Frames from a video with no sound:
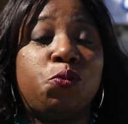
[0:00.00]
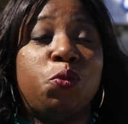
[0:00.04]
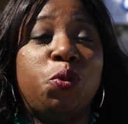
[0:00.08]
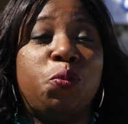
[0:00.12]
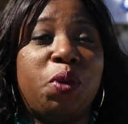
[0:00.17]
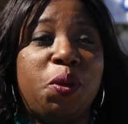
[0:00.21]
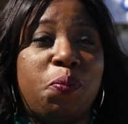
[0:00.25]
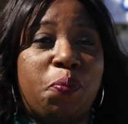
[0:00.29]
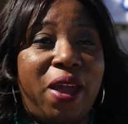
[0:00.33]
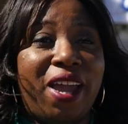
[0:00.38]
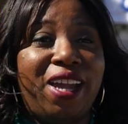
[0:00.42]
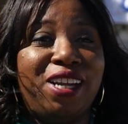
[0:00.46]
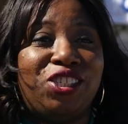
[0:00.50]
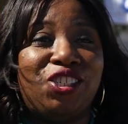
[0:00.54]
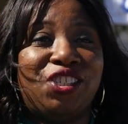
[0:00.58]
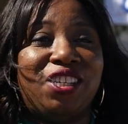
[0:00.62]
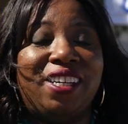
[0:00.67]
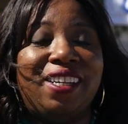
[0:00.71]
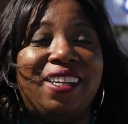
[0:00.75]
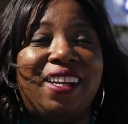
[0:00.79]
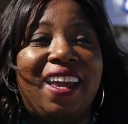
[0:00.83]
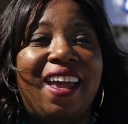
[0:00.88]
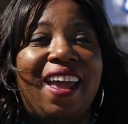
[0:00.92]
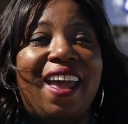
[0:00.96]
We'll be
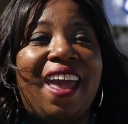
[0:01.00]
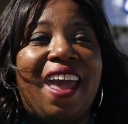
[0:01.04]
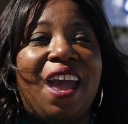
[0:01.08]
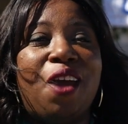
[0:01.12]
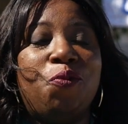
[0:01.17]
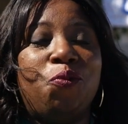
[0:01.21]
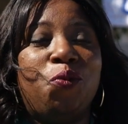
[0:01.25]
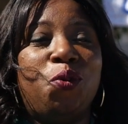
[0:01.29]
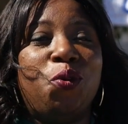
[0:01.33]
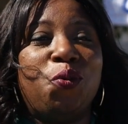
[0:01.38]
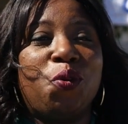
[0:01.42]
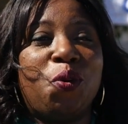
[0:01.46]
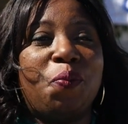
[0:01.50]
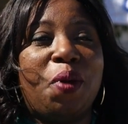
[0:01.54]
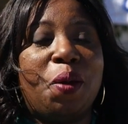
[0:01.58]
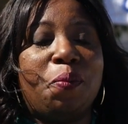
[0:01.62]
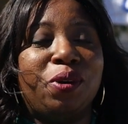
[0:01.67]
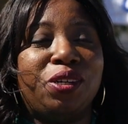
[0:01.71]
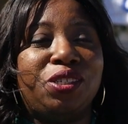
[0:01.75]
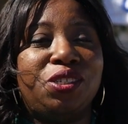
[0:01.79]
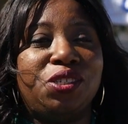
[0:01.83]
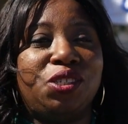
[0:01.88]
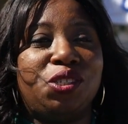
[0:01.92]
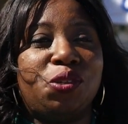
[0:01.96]
patient, and we'll
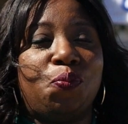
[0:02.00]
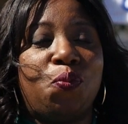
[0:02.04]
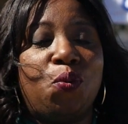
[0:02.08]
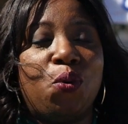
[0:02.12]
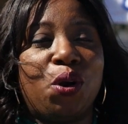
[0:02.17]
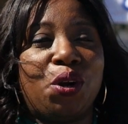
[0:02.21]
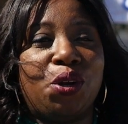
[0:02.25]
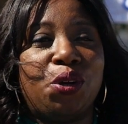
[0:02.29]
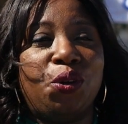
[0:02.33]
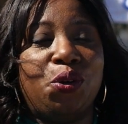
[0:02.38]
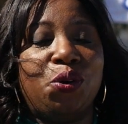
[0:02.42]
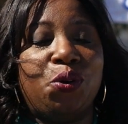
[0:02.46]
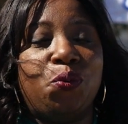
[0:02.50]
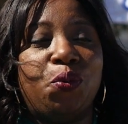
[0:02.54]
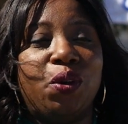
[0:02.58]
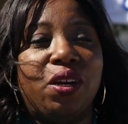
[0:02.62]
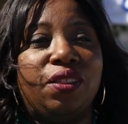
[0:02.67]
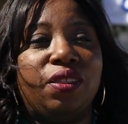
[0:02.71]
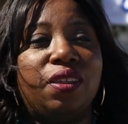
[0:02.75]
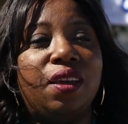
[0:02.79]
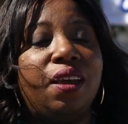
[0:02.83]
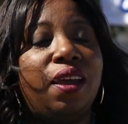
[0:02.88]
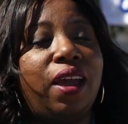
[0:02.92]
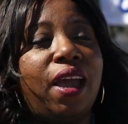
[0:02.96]
remember to support you with
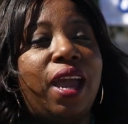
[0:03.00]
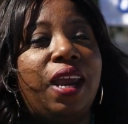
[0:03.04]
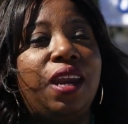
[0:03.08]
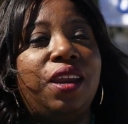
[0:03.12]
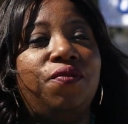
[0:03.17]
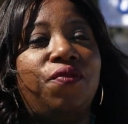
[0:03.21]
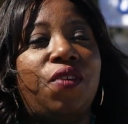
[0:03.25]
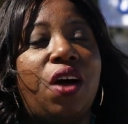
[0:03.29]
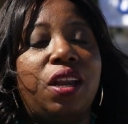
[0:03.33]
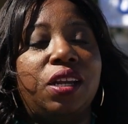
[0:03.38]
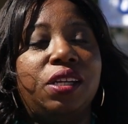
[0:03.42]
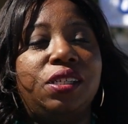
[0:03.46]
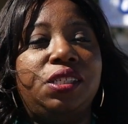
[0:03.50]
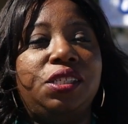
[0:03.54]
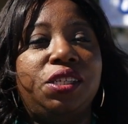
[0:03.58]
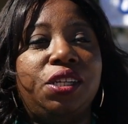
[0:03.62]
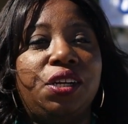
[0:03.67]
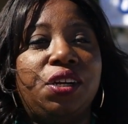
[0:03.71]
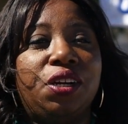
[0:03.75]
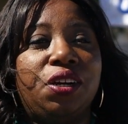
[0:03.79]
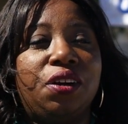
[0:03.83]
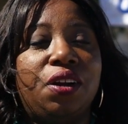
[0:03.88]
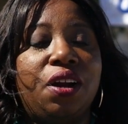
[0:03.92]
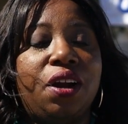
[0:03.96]
any
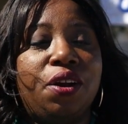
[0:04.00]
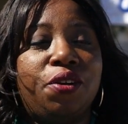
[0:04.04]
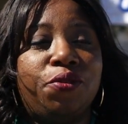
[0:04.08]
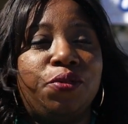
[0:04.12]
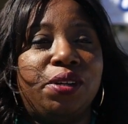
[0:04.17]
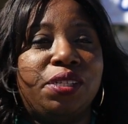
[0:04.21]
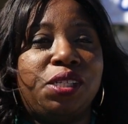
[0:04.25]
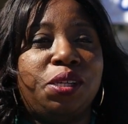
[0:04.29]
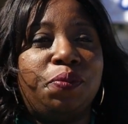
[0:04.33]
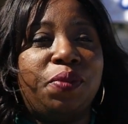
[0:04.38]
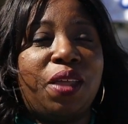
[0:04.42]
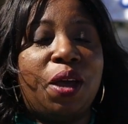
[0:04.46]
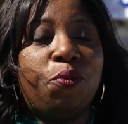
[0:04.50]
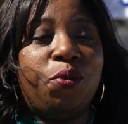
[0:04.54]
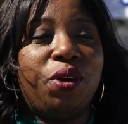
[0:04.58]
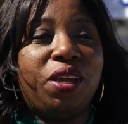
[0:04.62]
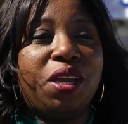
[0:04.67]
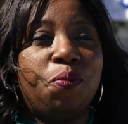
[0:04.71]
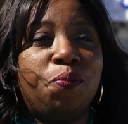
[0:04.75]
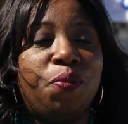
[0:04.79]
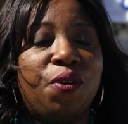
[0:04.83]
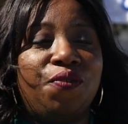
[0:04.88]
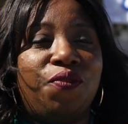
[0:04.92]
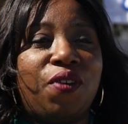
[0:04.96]
volunteerism that we
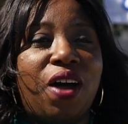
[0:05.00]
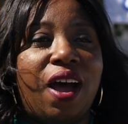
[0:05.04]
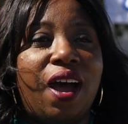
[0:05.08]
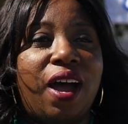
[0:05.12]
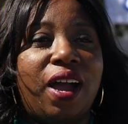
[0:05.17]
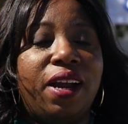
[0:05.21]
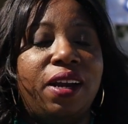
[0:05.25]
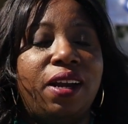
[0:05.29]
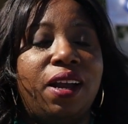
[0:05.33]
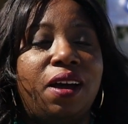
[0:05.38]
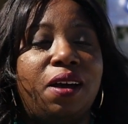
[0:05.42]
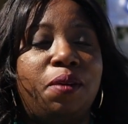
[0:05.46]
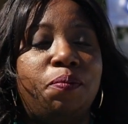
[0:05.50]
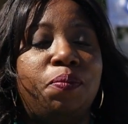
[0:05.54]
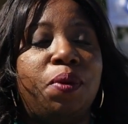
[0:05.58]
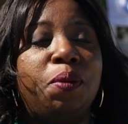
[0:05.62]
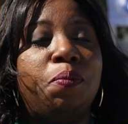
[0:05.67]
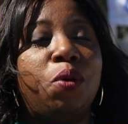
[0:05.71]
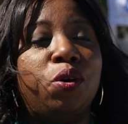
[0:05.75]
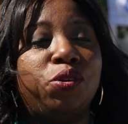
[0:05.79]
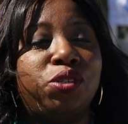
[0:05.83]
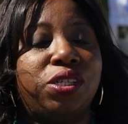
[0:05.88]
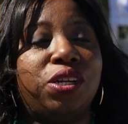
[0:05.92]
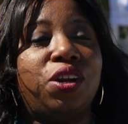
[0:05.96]
can provide, but
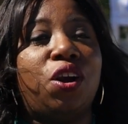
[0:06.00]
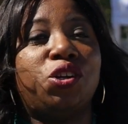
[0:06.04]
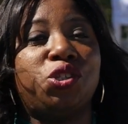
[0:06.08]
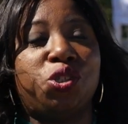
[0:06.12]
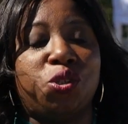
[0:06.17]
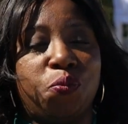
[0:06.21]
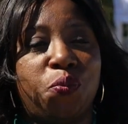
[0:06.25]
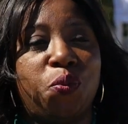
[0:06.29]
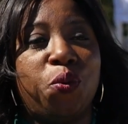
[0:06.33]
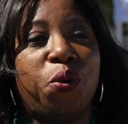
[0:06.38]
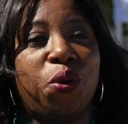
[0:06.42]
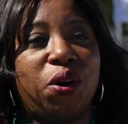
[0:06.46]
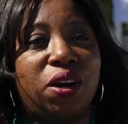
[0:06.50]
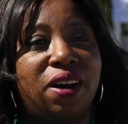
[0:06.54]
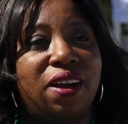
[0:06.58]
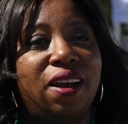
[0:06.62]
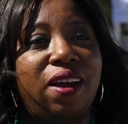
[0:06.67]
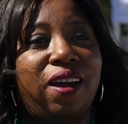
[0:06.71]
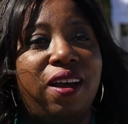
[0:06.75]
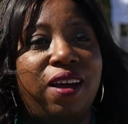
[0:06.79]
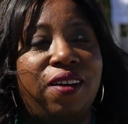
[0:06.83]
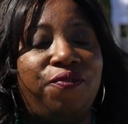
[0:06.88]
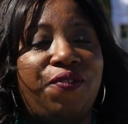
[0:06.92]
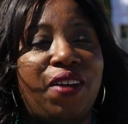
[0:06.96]
mostly our support
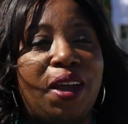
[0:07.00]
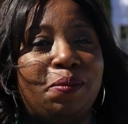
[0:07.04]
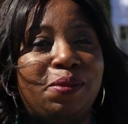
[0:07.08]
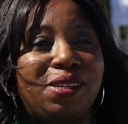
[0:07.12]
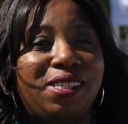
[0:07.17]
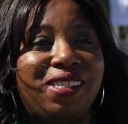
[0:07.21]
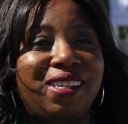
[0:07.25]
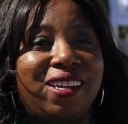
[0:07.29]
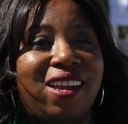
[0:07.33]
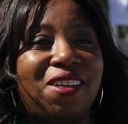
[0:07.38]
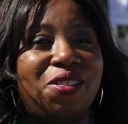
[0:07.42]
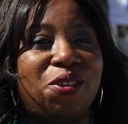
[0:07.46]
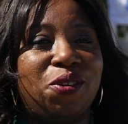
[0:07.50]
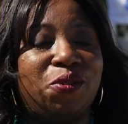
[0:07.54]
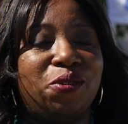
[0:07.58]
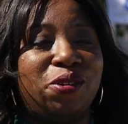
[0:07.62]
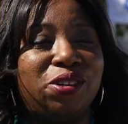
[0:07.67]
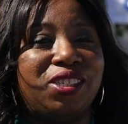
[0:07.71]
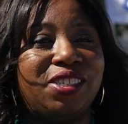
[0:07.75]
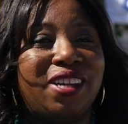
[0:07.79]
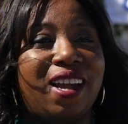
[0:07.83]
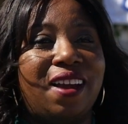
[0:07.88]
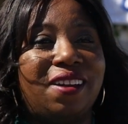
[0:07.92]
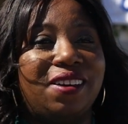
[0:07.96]
of Families Together
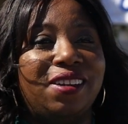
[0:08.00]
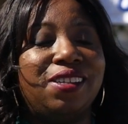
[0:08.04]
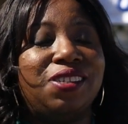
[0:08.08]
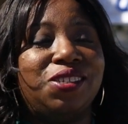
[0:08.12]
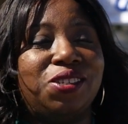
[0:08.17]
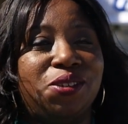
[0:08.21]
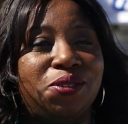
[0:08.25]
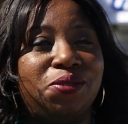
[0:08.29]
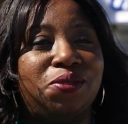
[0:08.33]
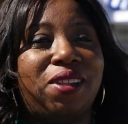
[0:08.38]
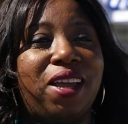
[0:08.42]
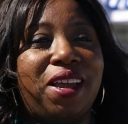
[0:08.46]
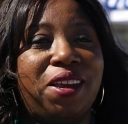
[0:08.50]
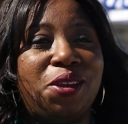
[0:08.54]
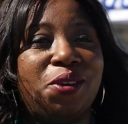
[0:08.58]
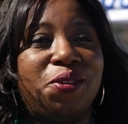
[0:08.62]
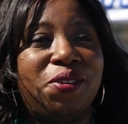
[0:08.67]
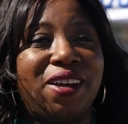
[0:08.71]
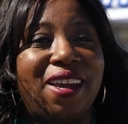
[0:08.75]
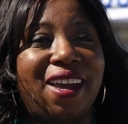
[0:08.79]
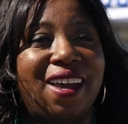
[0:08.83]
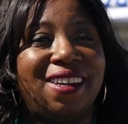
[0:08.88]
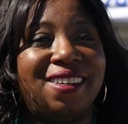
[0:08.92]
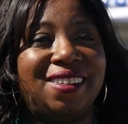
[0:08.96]
Orange County. So thank you
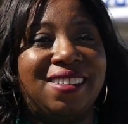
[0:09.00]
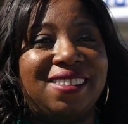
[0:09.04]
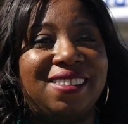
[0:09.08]
again.